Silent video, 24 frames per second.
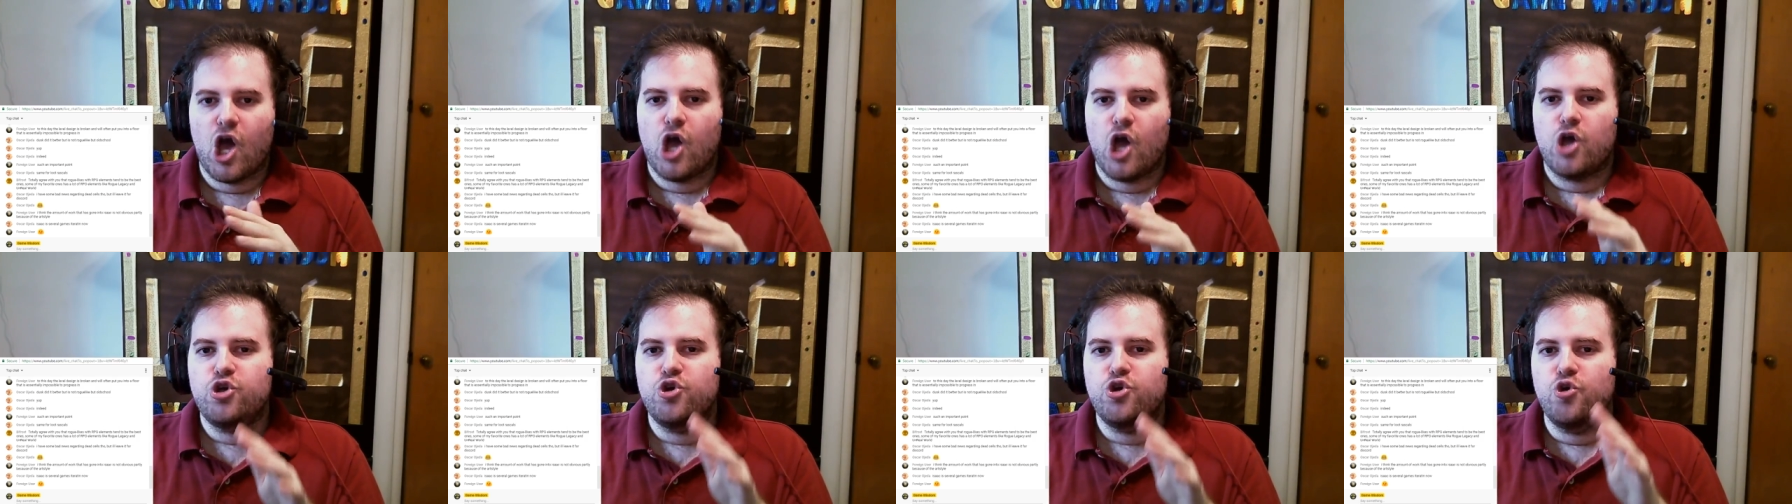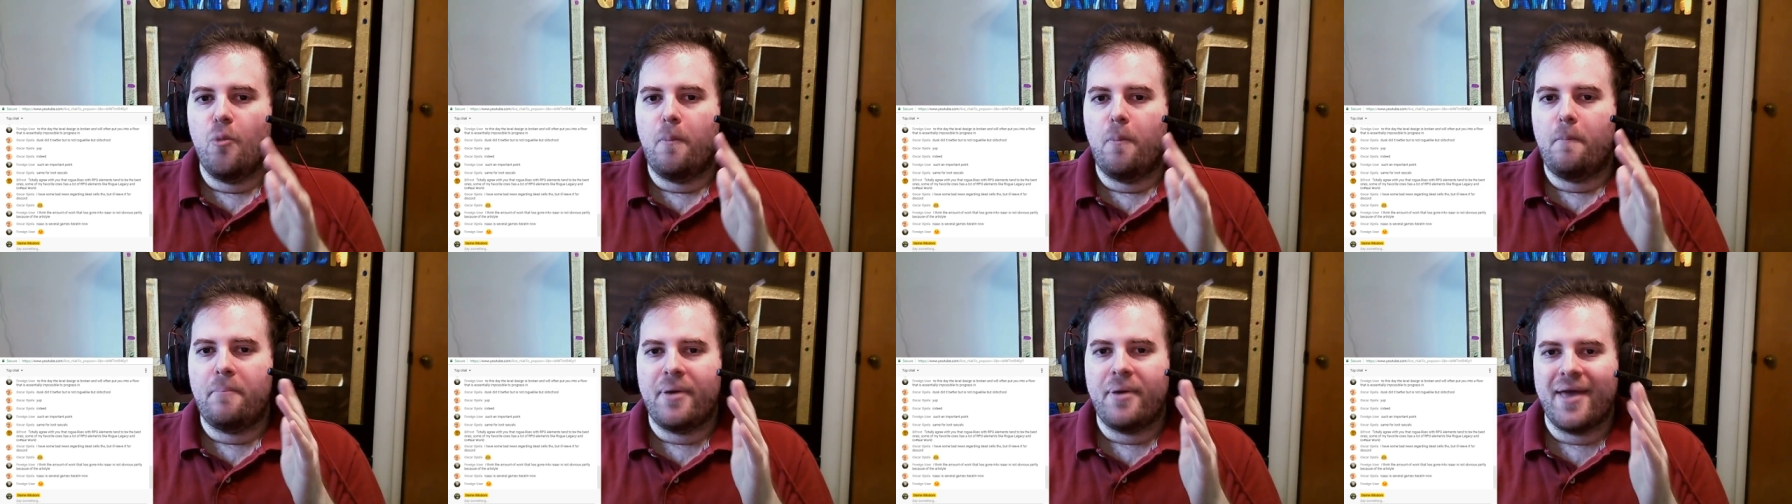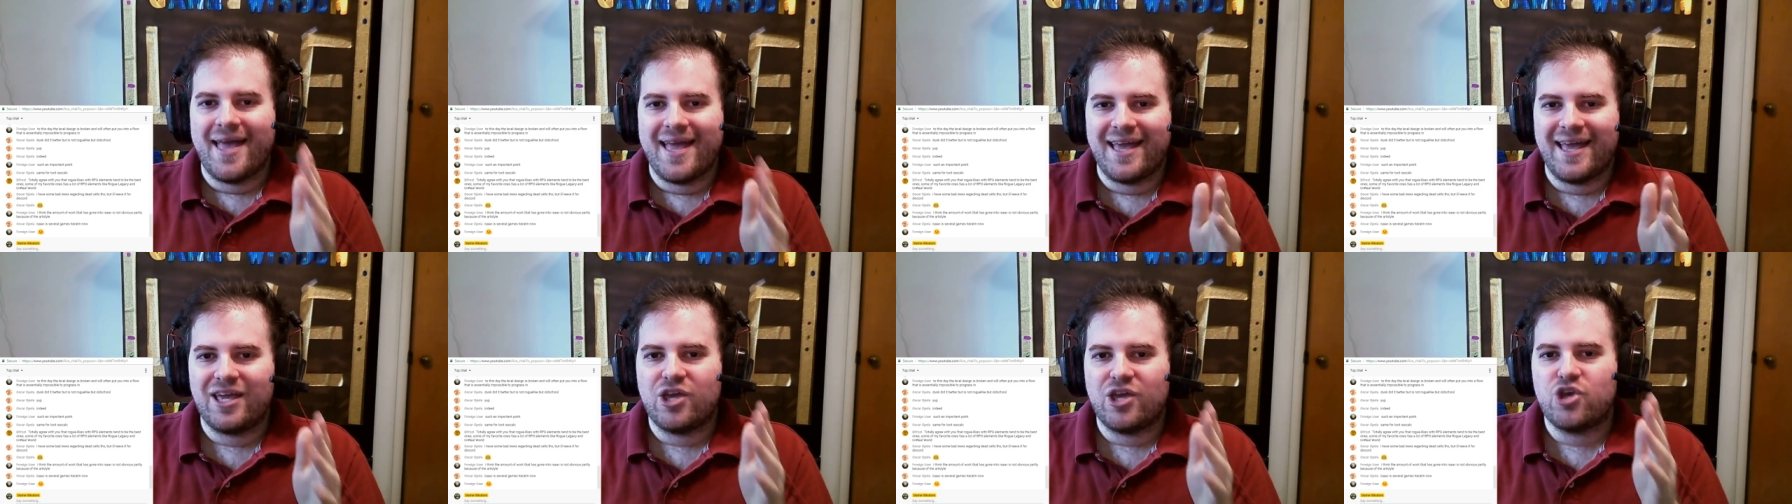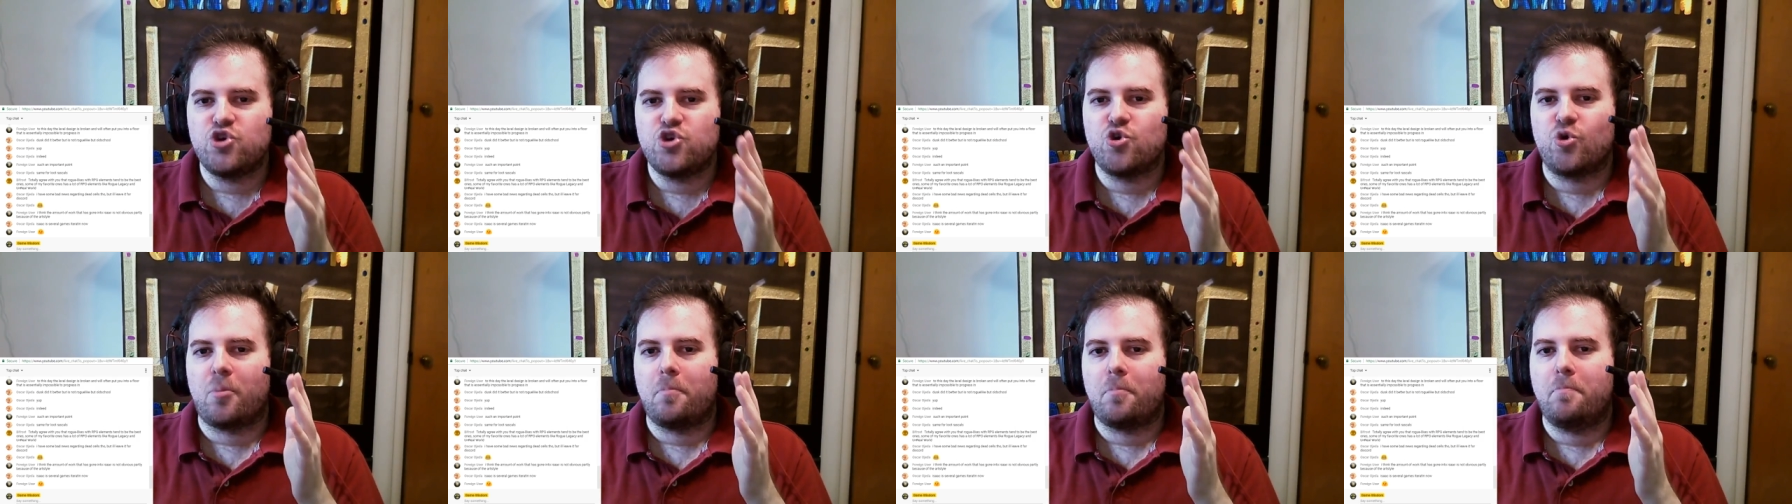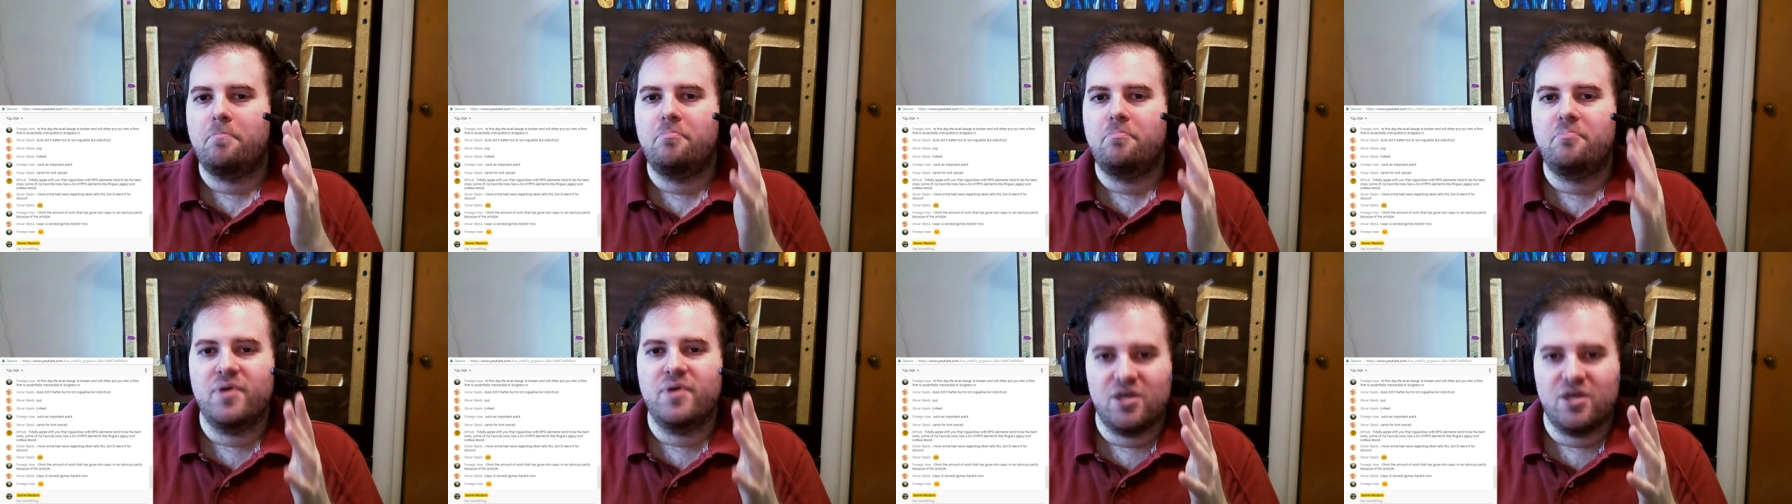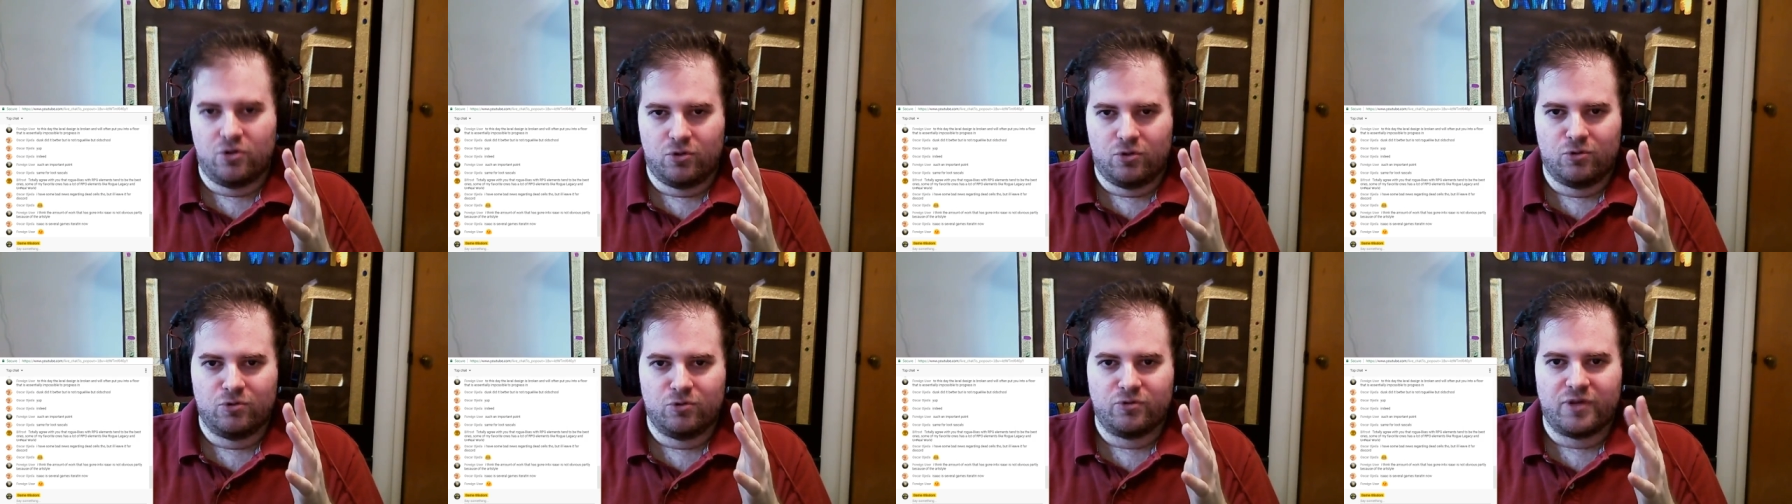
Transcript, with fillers: you pick your build.